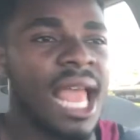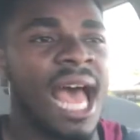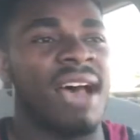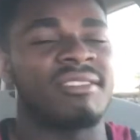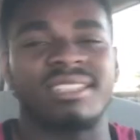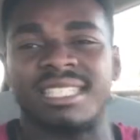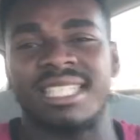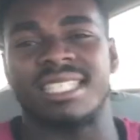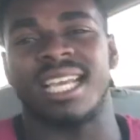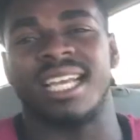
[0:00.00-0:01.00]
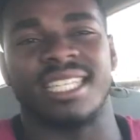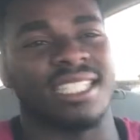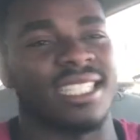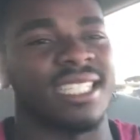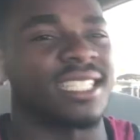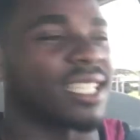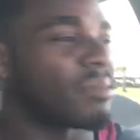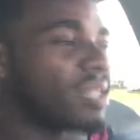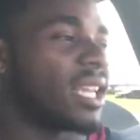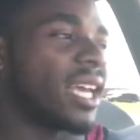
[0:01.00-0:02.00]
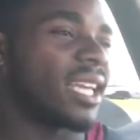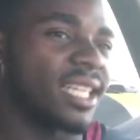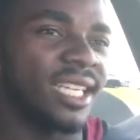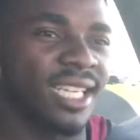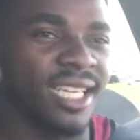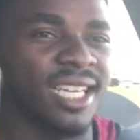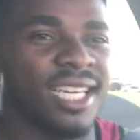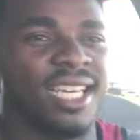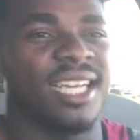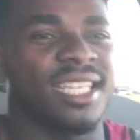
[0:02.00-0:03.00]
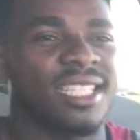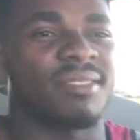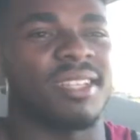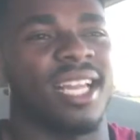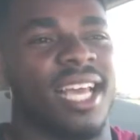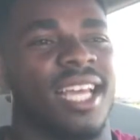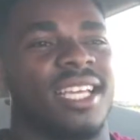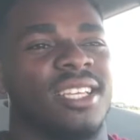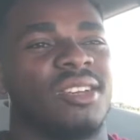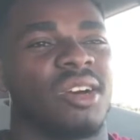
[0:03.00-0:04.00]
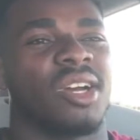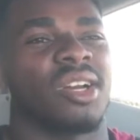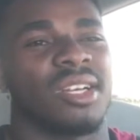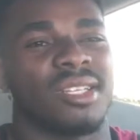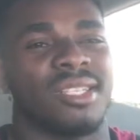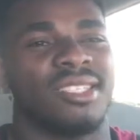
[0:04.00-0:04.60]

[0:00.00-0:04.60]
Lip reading: Obviously, this isn't something that you're gonna,